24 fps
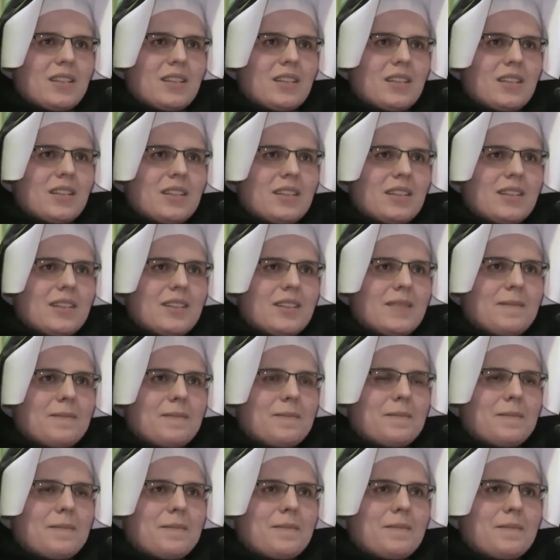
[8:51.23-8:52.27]

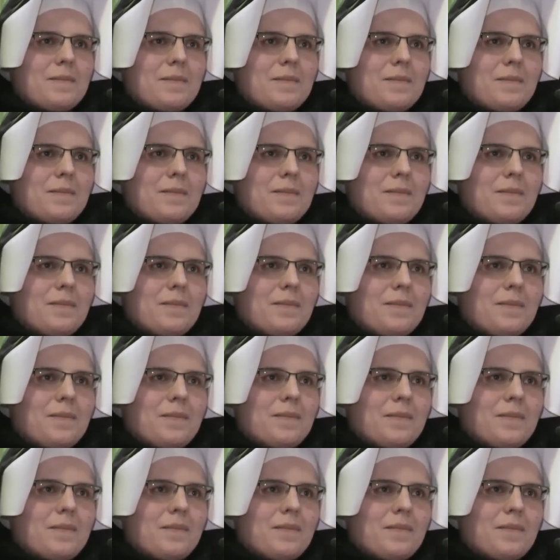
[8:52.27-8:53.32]

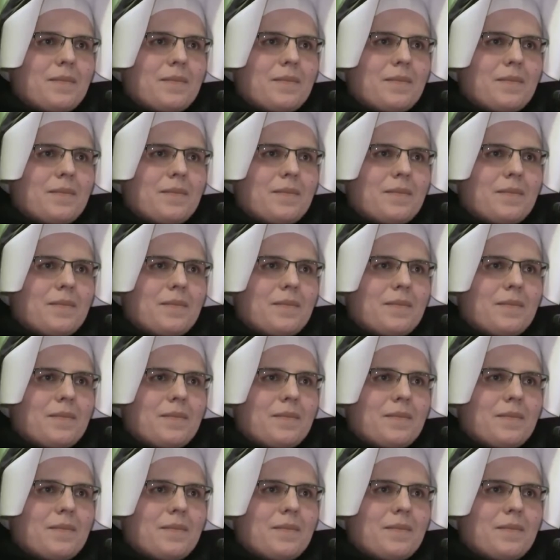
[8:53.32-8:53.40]
No one is speaking in this clip.